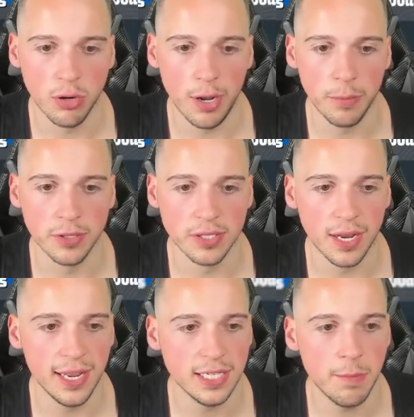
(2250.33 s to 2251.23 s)
right? Because
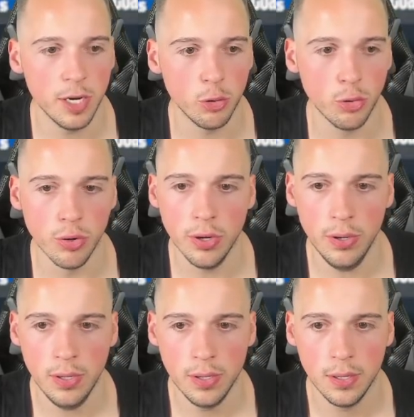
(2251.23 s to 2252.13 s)
he's been good.
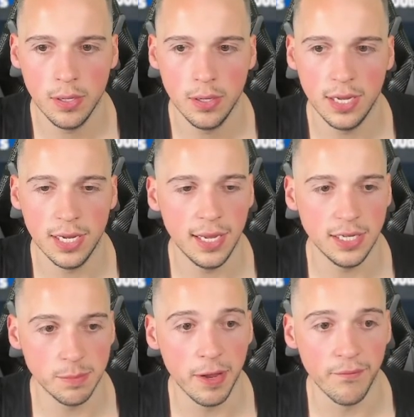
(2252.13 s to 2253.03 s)

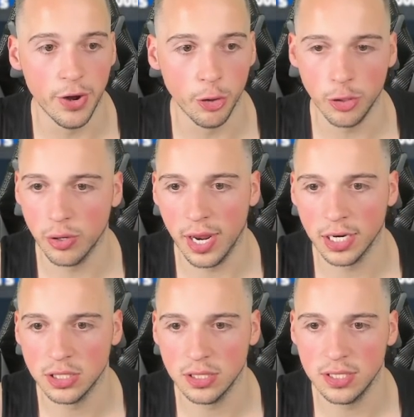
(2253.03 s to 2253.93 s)
He's been very good,
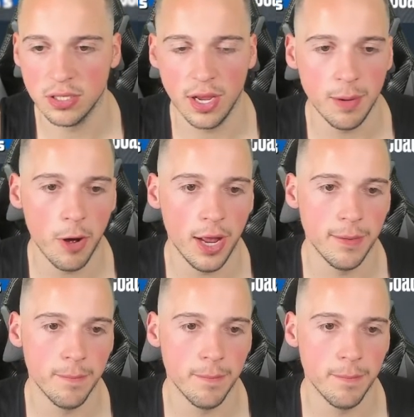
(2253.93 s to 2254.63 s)
actually. So he might